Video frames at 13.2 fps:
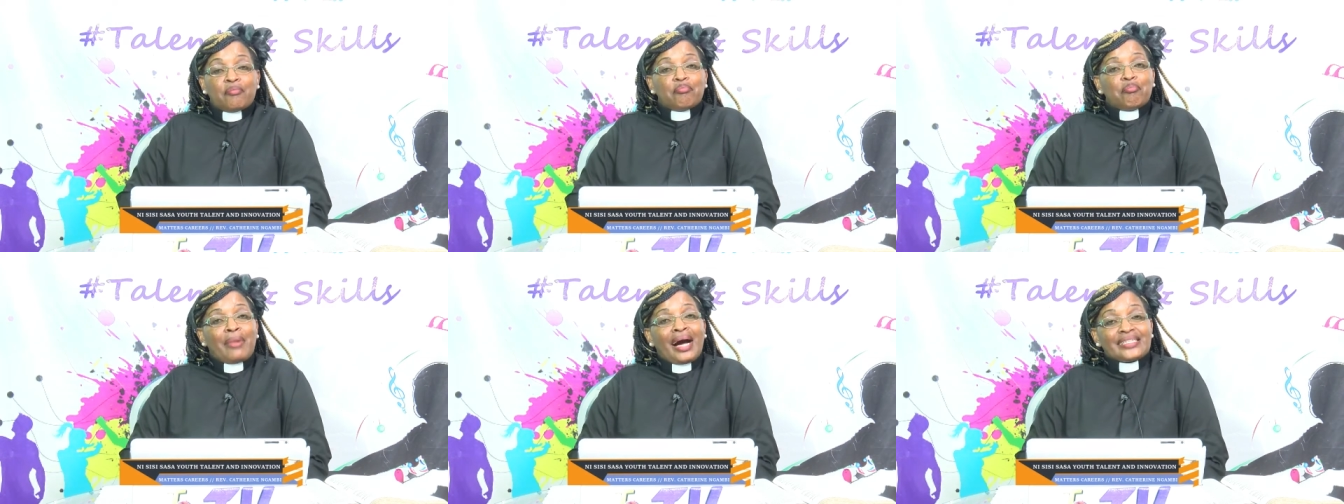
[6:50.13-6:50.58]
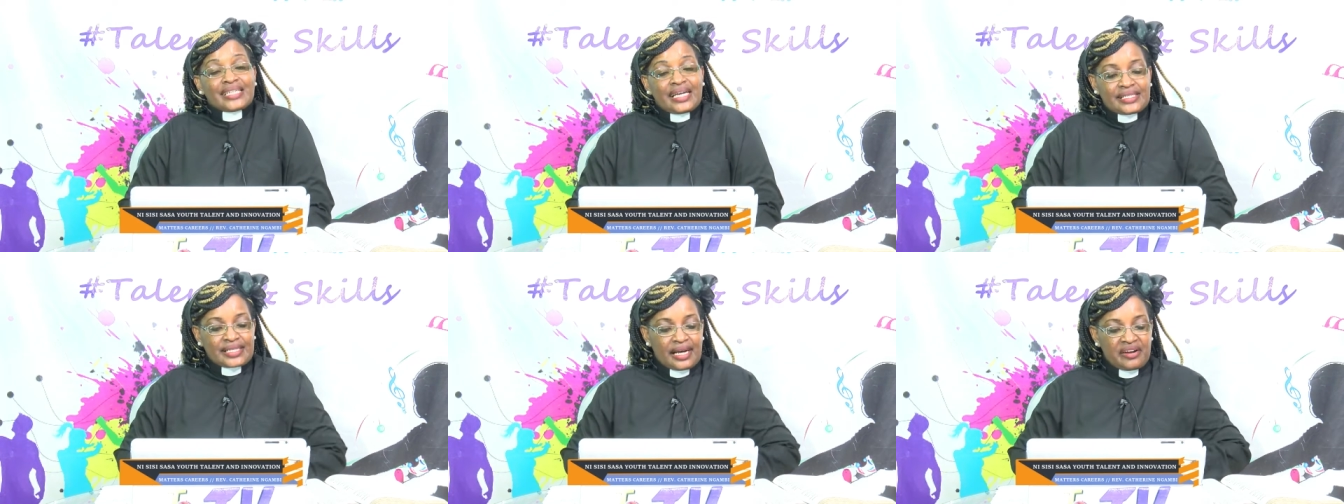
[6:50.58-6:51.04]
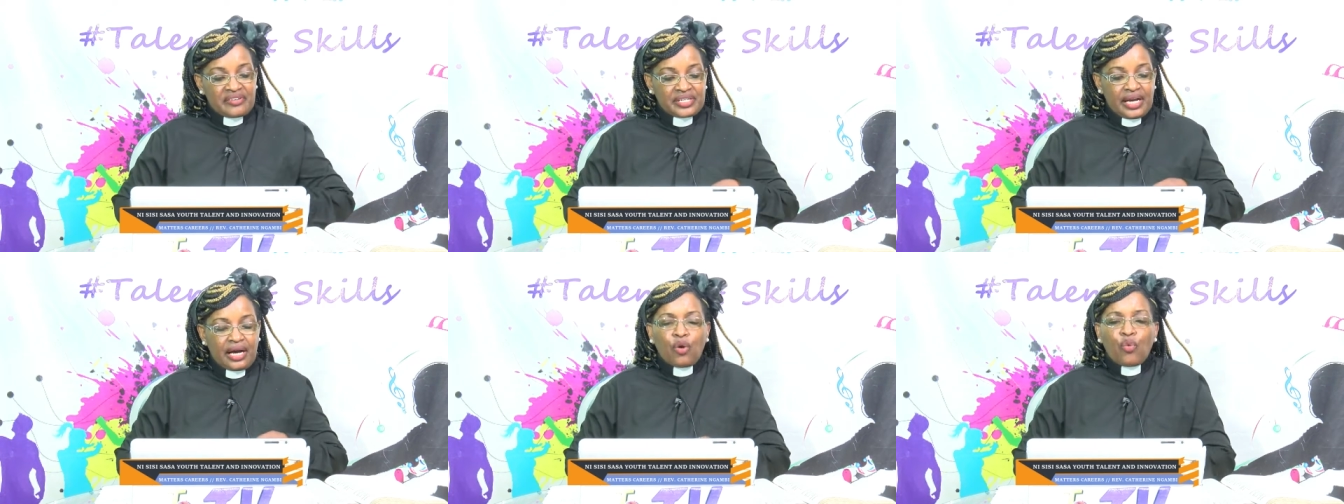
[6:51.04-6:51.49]
Matters
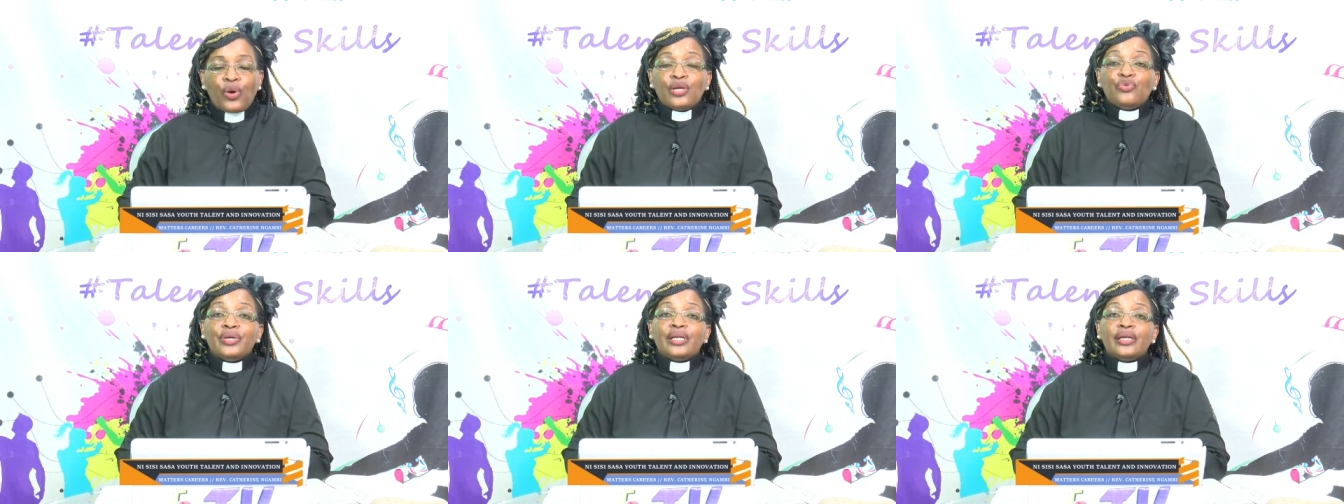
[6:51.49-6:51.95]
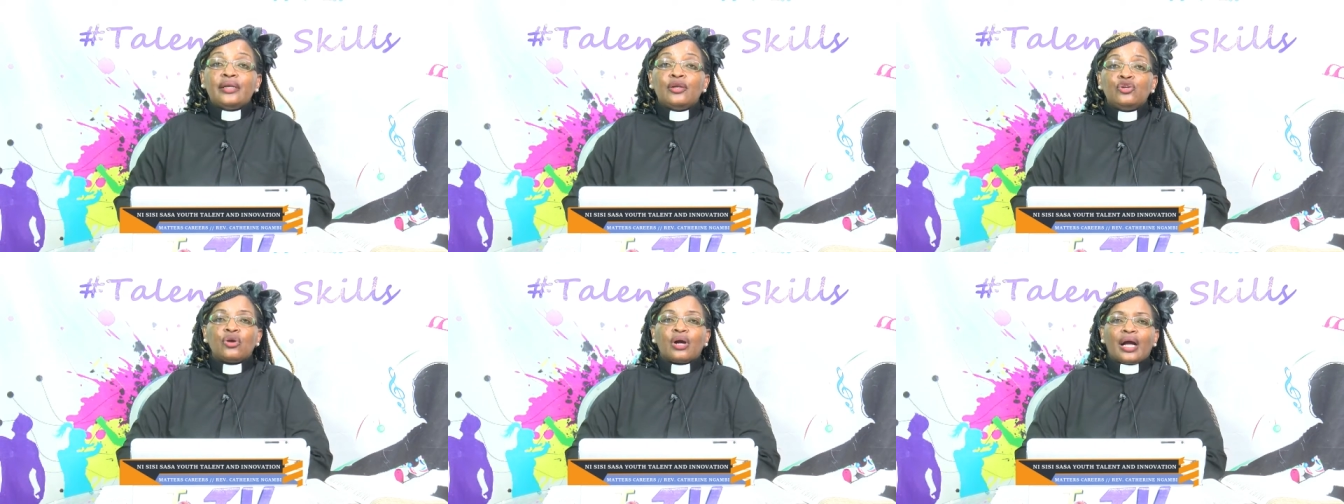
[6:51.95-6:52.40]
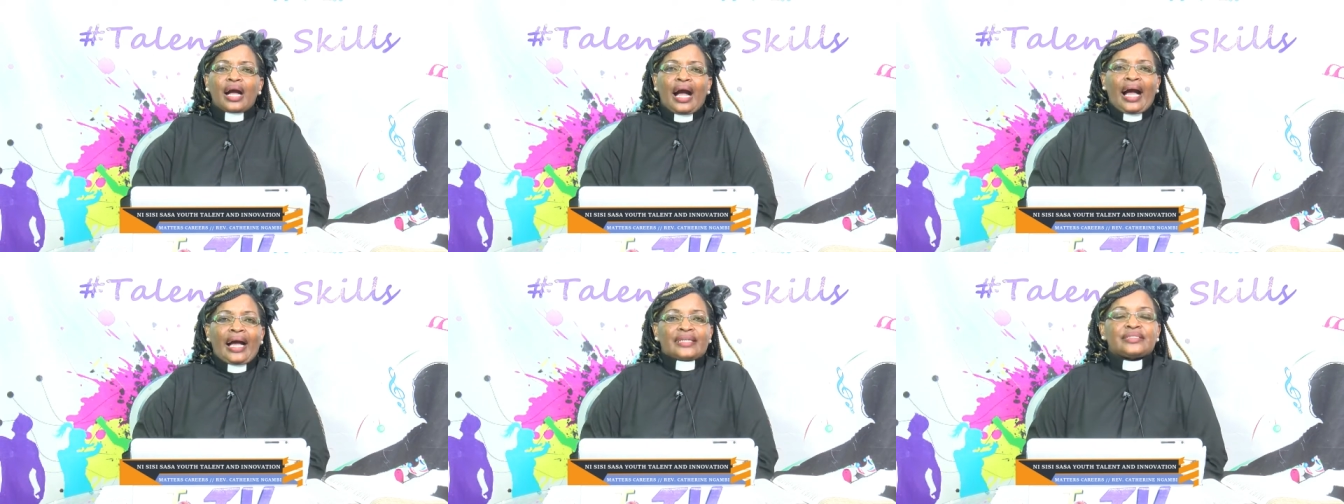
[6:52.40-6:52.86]
career. When we look
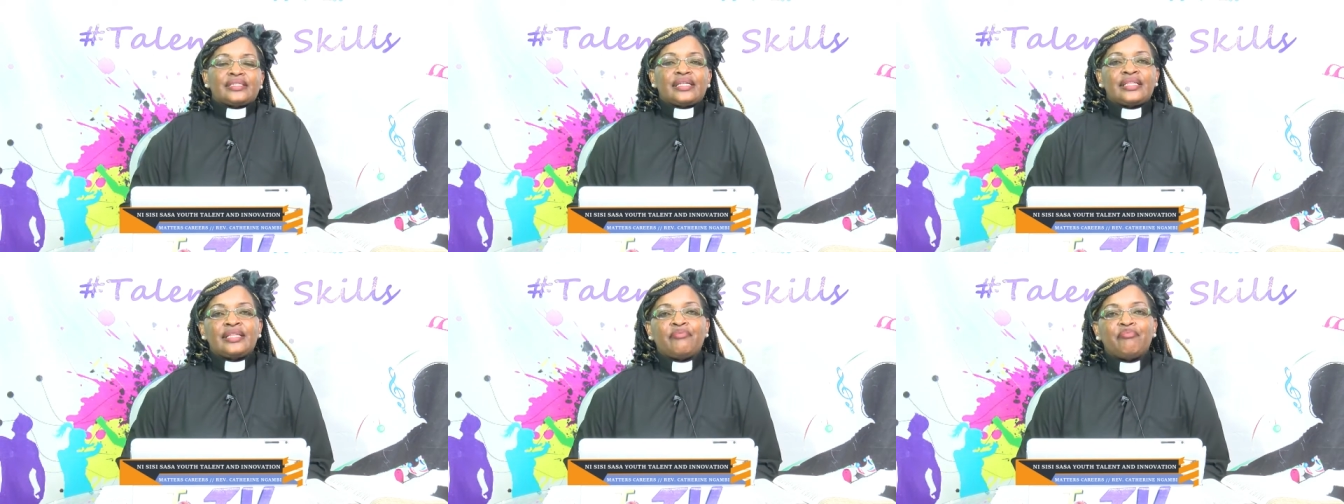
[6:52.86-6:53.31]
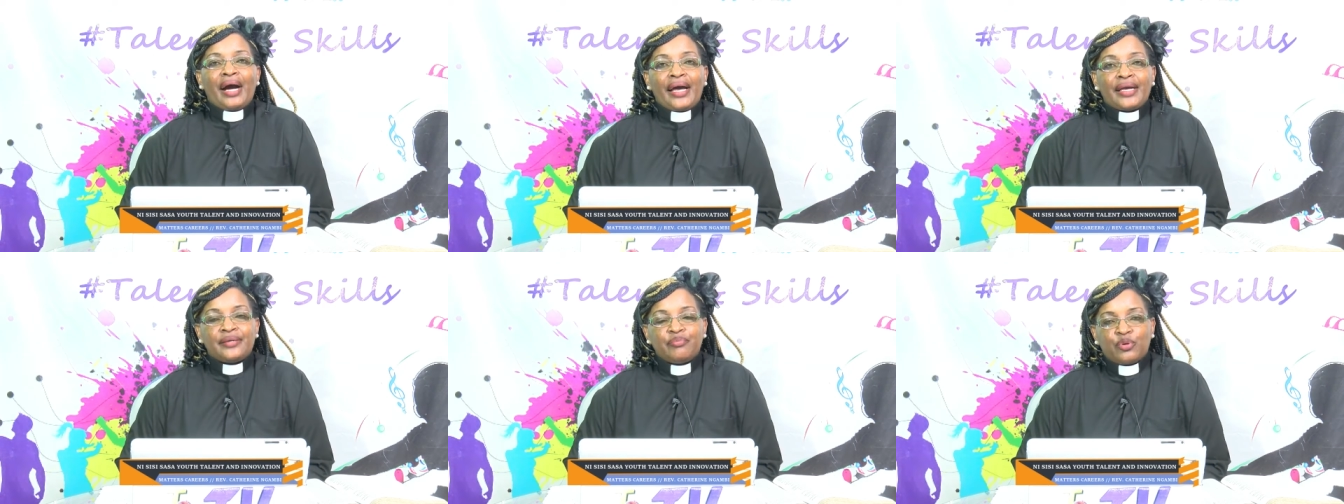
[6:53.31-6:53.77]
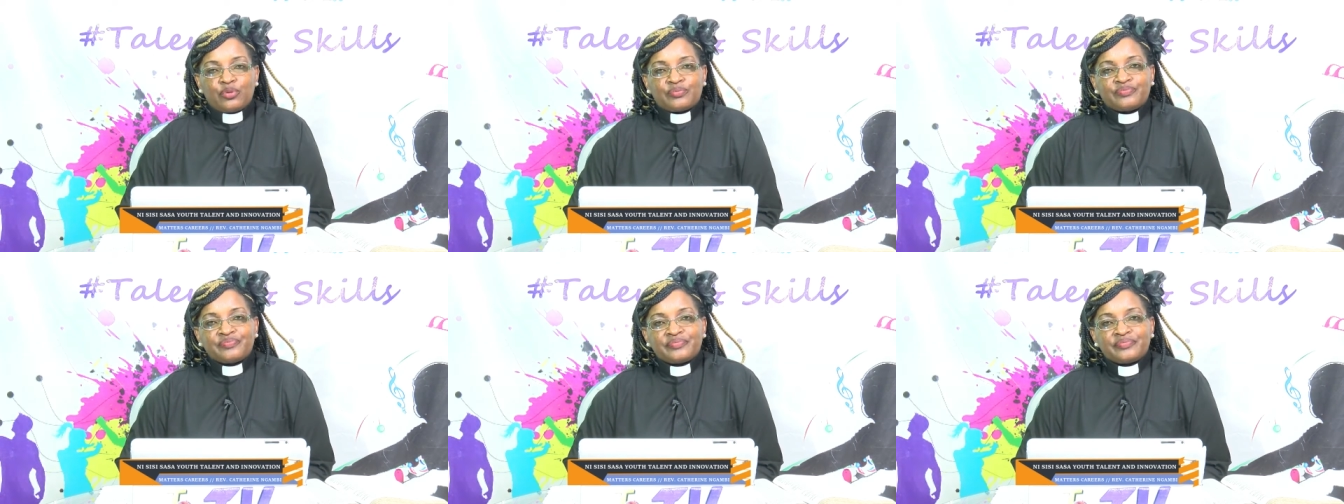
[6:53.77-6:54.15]
at the Bible,